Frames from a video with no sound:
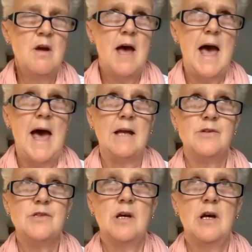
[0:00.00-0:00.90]
and
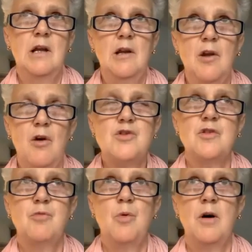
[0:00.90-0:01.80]
a lot of
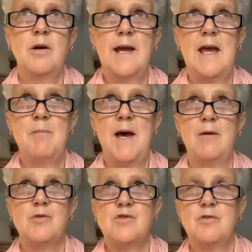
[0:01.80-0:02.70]
what came
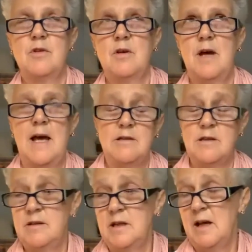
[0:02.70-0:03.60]
out and
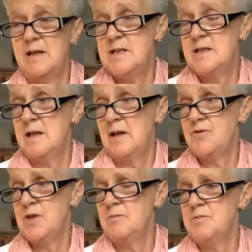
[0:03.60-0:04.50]
that I didn't have
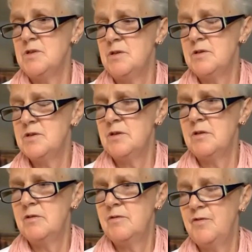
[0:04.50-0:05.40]
time to
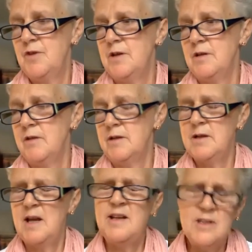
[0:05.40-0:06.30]
further and
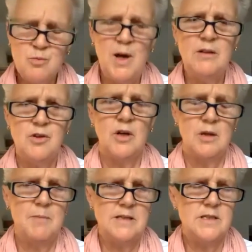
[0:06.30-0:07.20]
is well
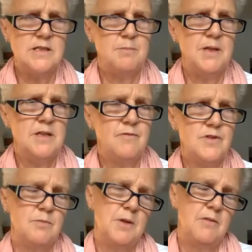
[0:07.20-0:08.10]
documented, to
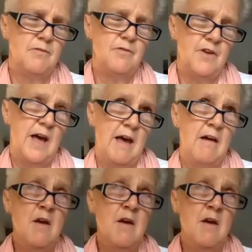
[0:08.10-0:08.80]
be fair,